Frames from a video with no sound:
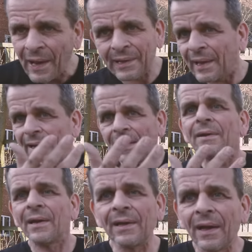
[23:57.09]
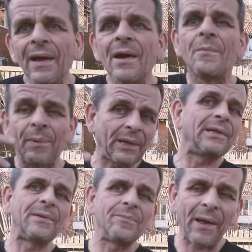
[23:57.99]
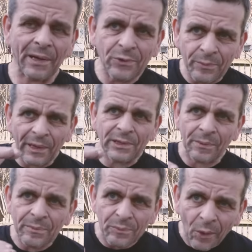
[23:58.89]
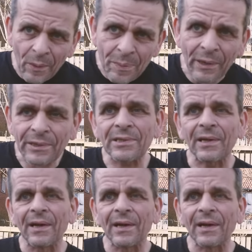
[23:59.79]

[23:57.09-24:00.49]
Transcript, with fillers: It, it, but I did manage to make some smaller pots.